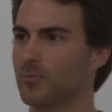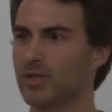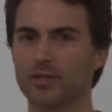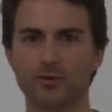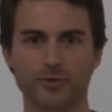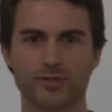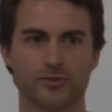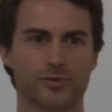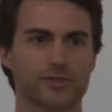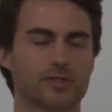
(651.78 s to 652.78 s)
media
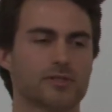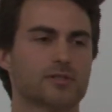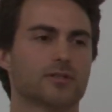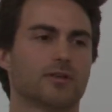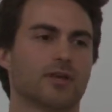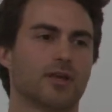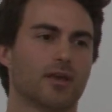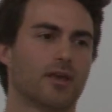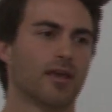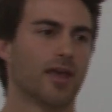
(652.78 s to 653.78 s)
resources,
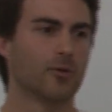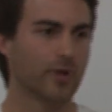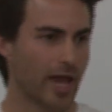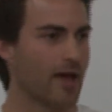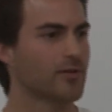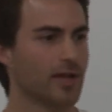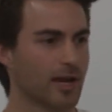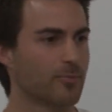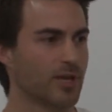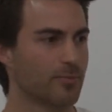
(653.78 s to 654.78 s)
and we have a lot
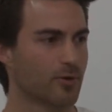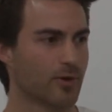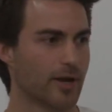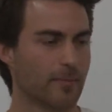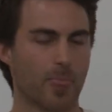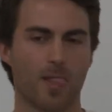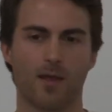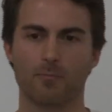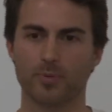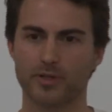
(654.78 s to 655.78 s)
of people, right?
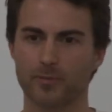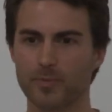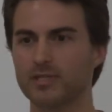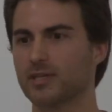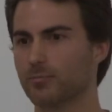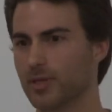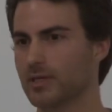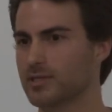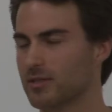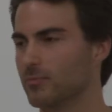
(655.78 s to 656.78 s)
But the missing
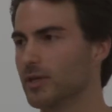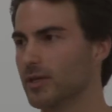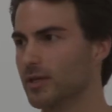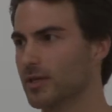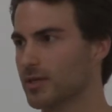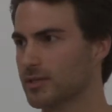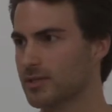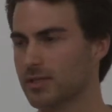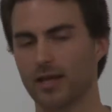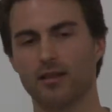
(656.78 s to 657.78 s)
piece to me is
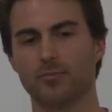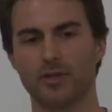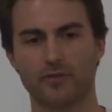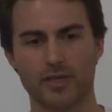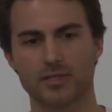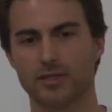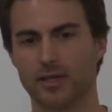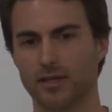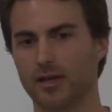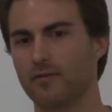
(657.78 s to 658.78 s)
this element of
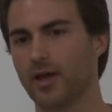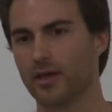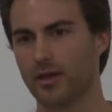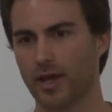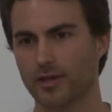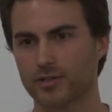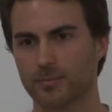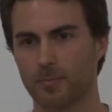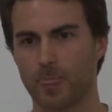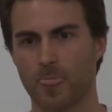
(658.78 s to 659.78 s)
escalating nonviolent action.
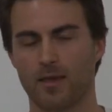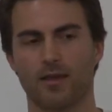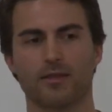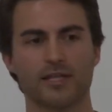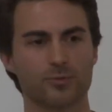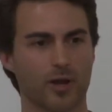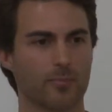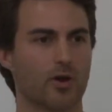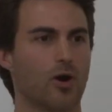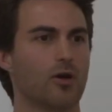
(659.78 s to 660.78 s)
And that's what I'm
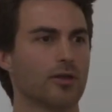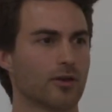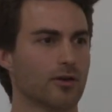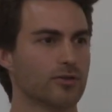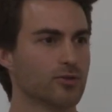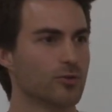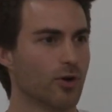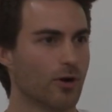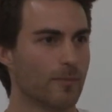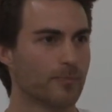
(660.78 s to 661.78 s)
calling you
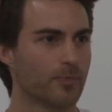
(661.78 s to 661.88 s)
all